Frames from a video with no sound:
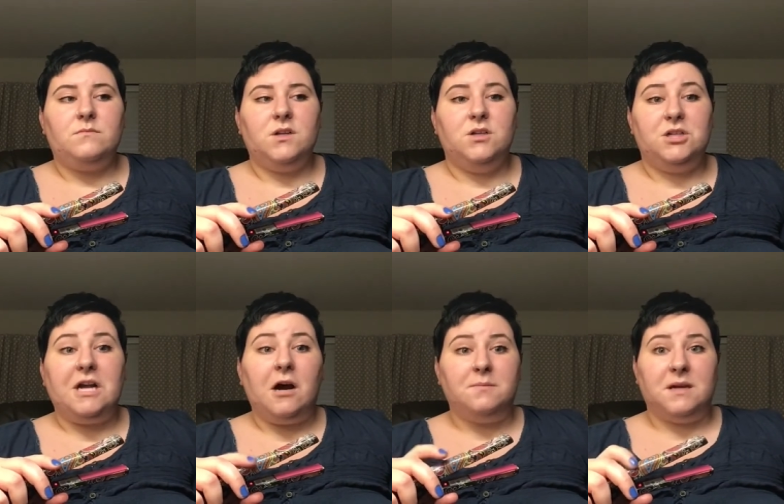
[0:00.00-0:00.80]
she
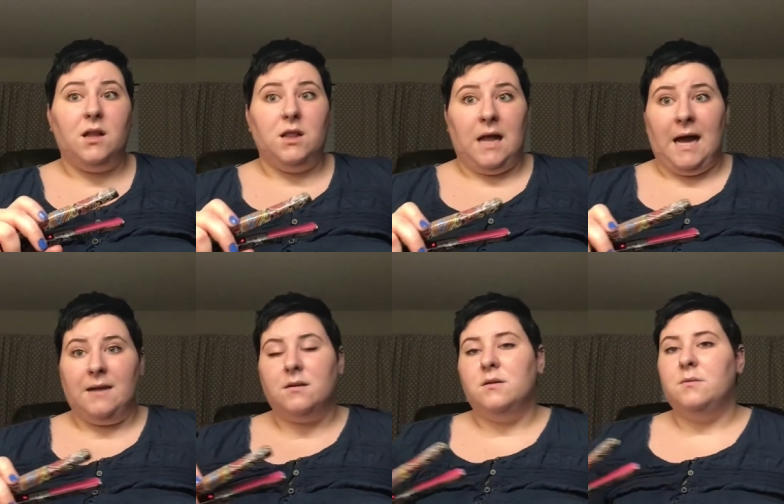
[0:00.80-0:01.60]
helped a lot,
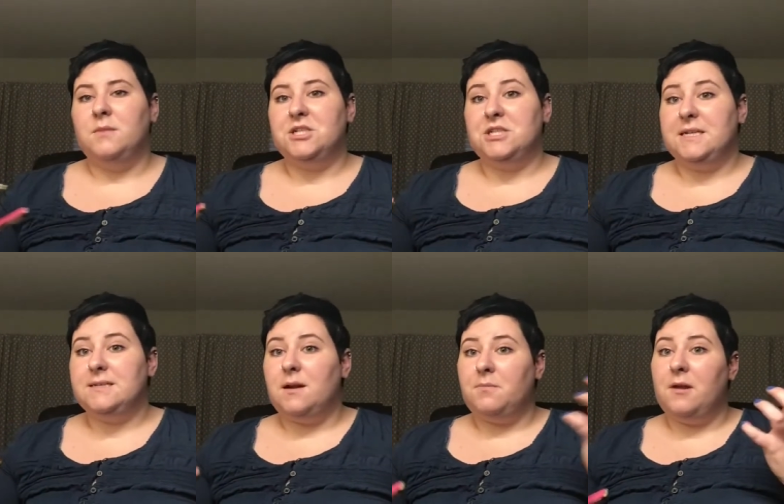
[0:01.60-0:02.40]
but she is
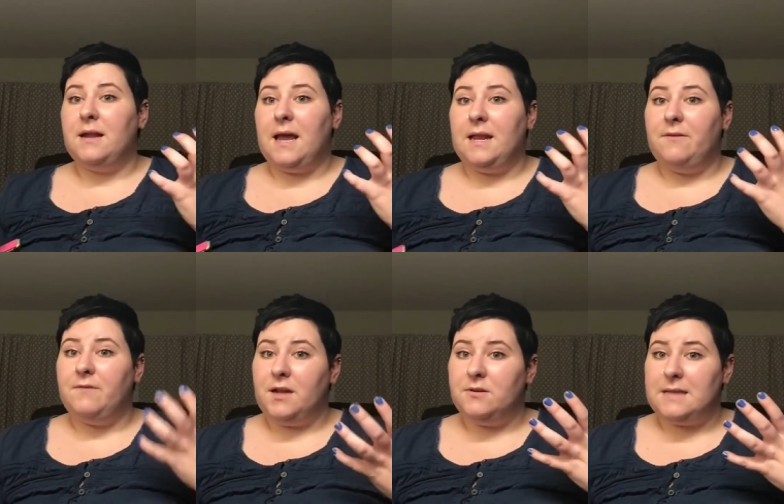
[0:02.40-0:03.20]
not putting any
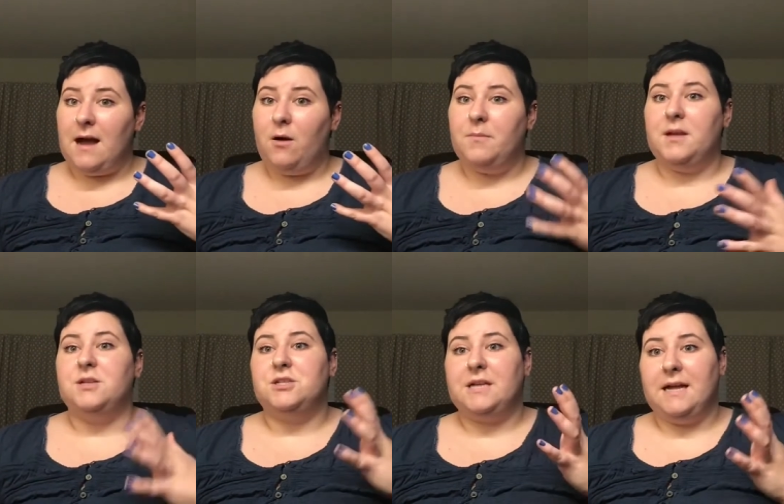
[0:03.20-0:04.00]
videos out because
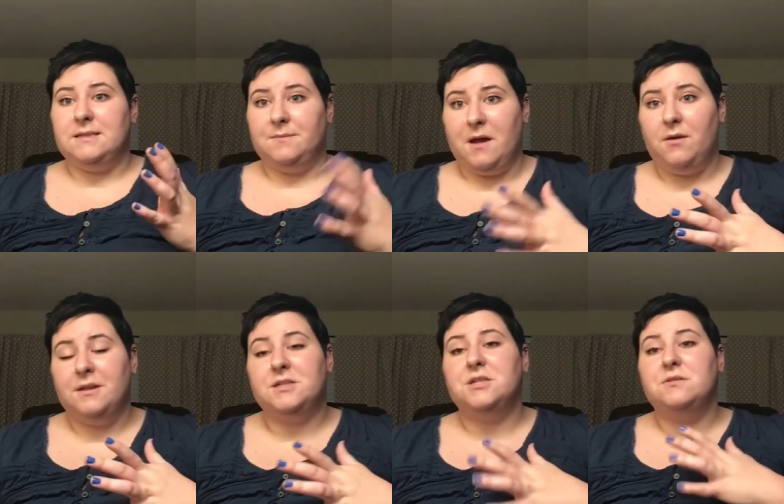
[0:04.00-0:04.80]
she had some health
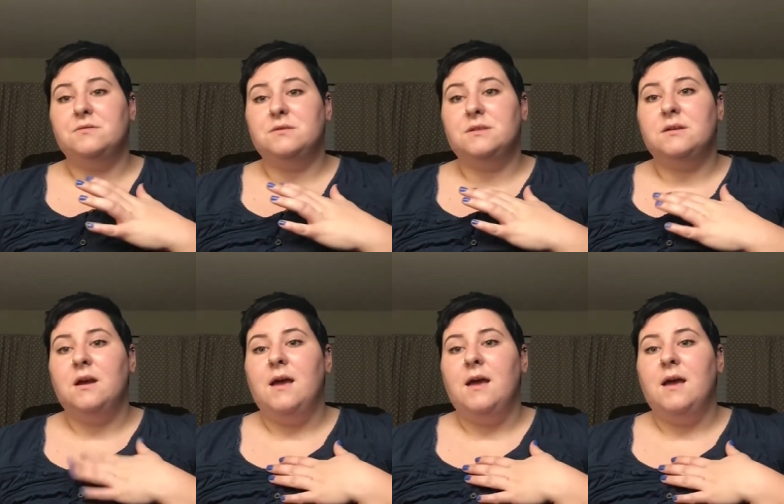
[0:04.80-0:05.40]
issues